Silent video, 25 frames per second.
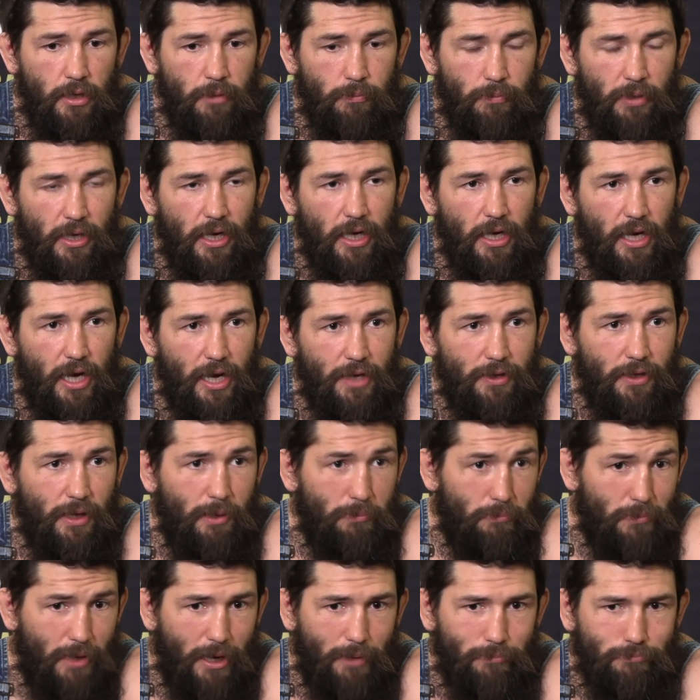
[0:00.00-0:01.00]
but I,
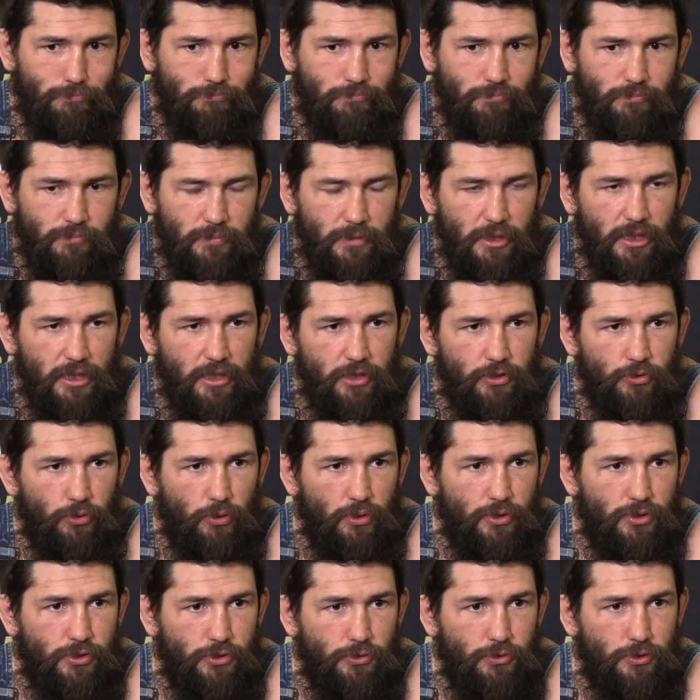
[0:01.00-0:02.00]
am leaning
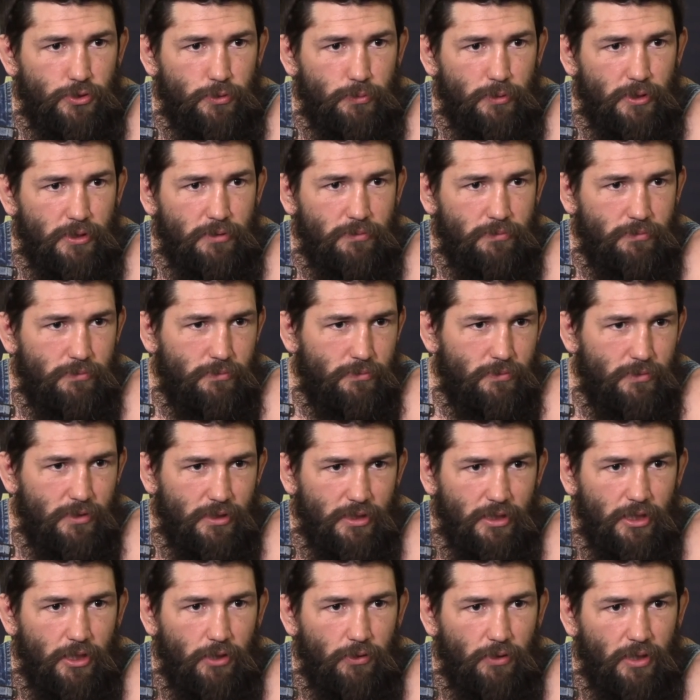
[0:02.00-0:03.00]
towards Usman,
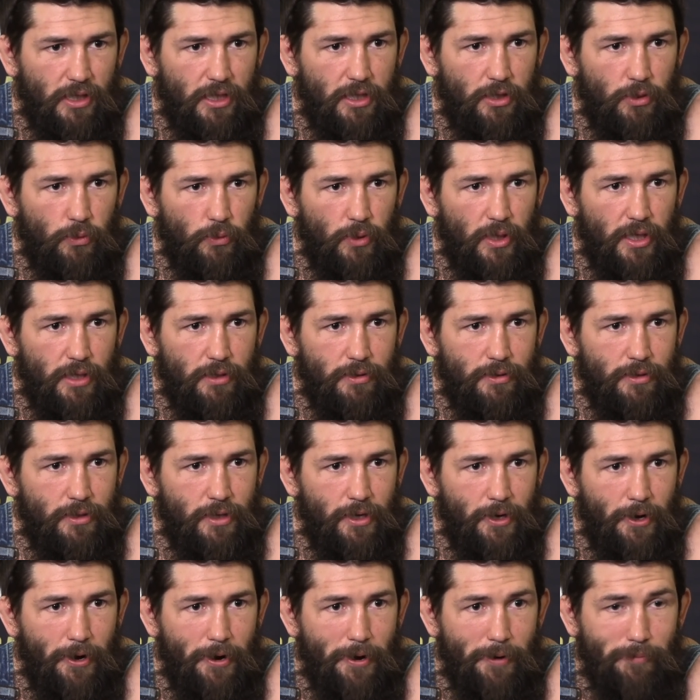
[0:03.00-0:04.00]
you know, getting the win.
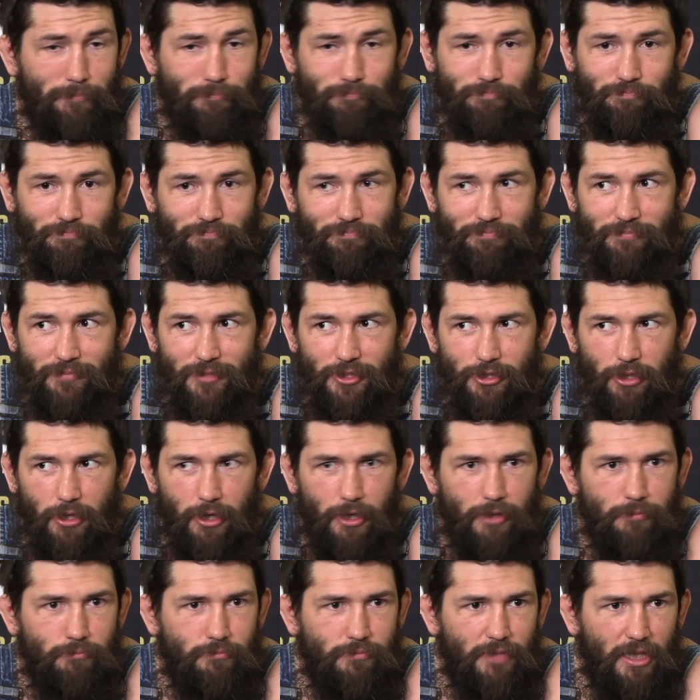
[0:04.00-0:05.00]
Um,
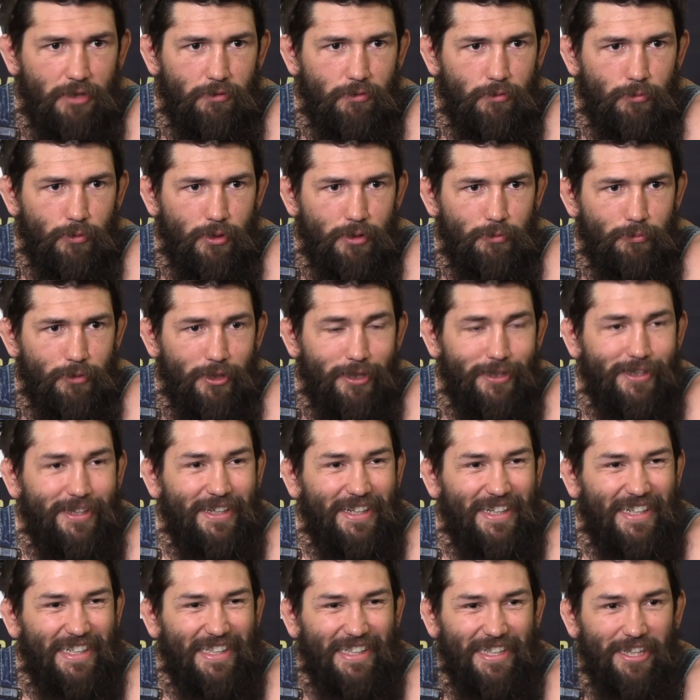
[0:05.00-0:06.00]
sorry, everybody, but
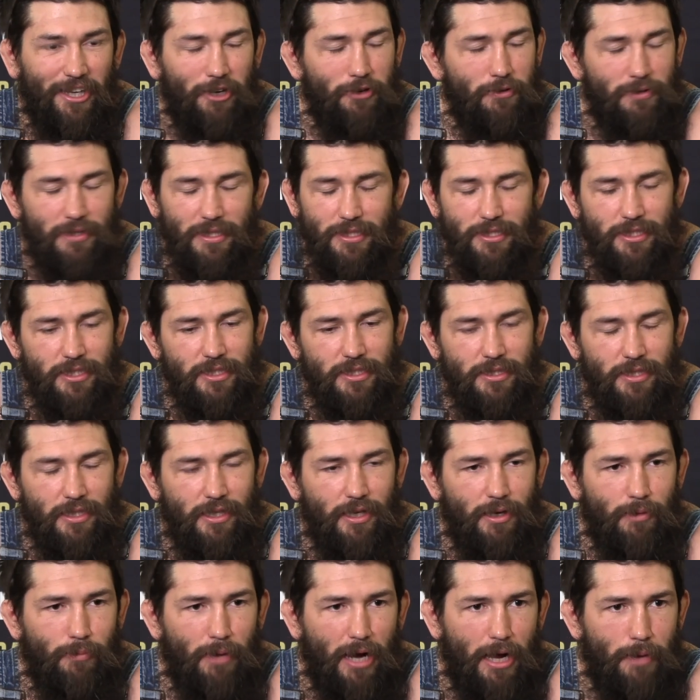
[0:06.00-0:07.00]
you know, that's just
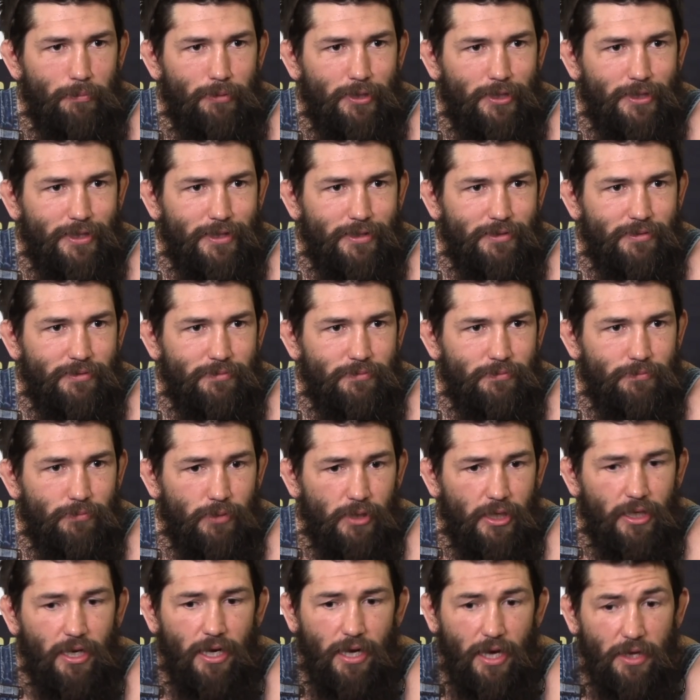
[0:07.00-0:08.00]
uh, my opinion.
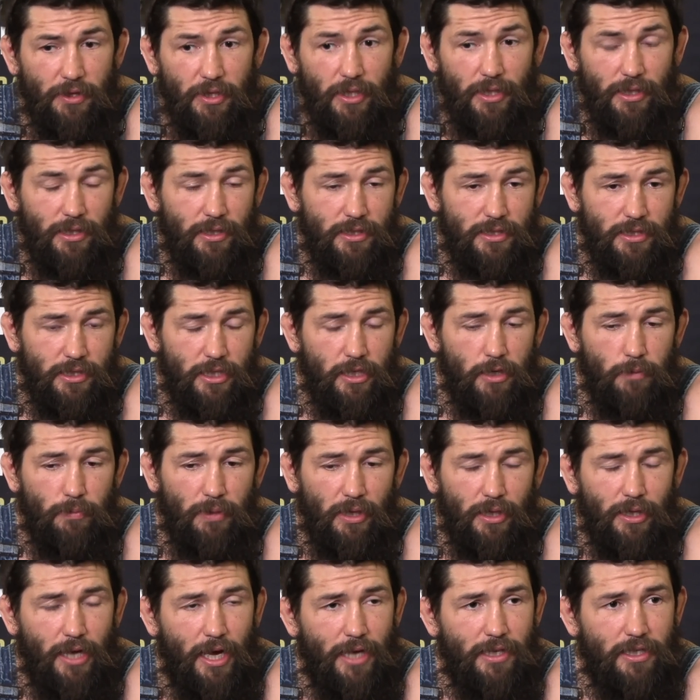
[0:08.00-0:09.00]
But uh, I think it's going to
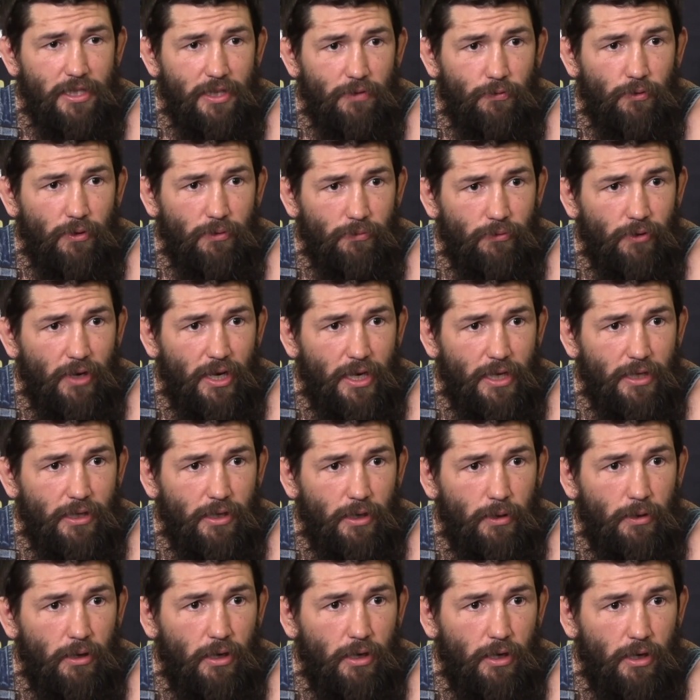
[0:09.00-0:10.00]
be a lot different fight,
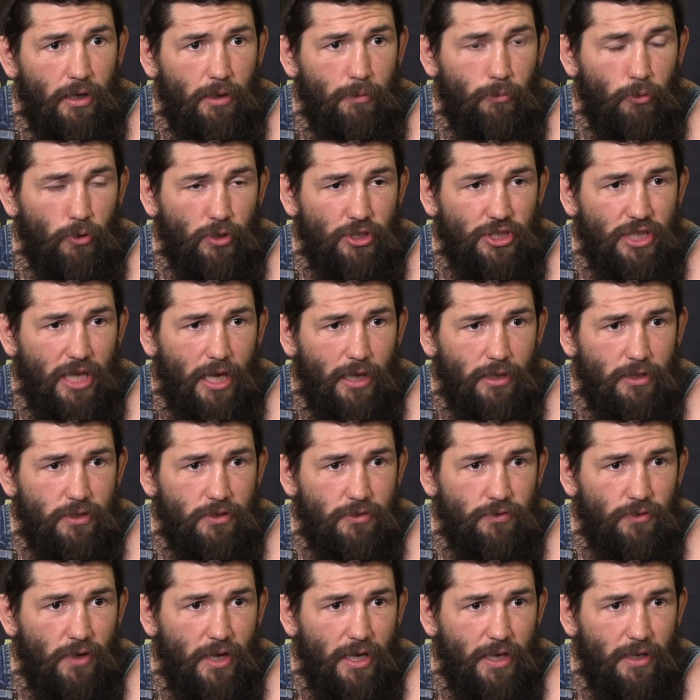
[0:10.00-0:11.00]
uh, a more
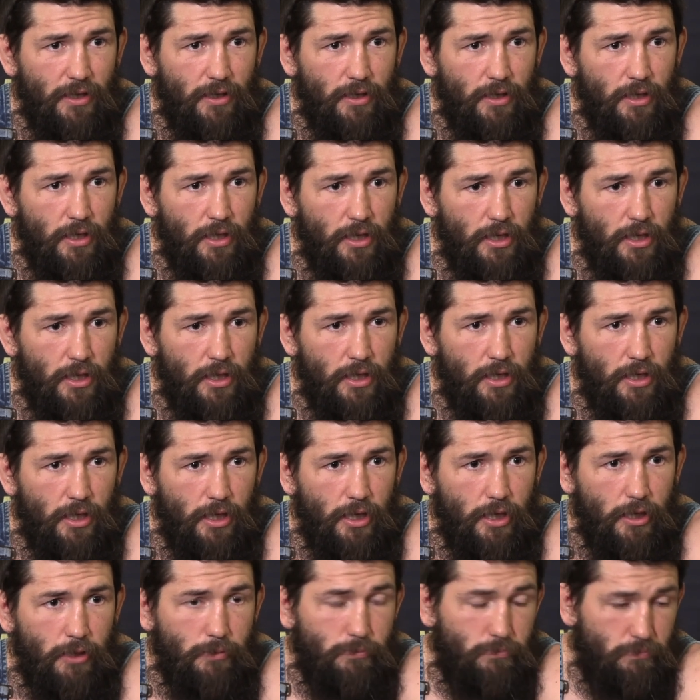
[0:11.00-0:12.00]
challenged fight.
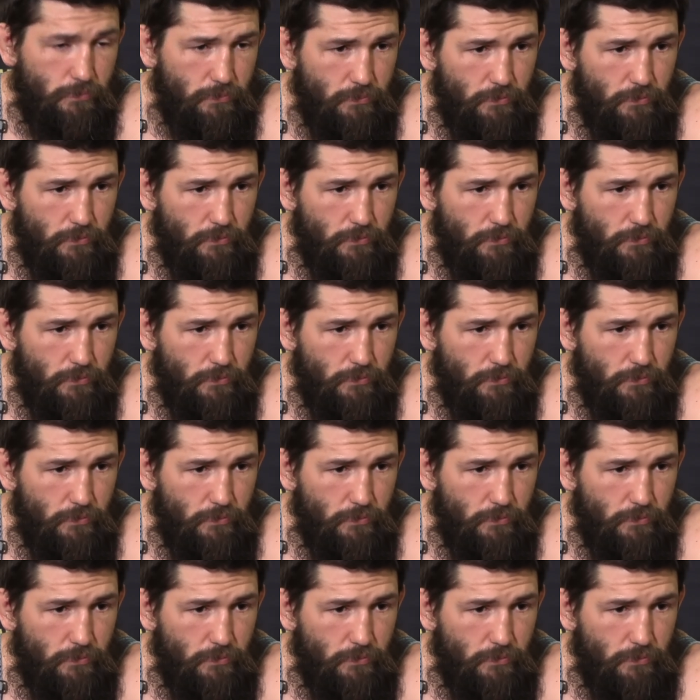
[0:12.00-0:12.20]
Um,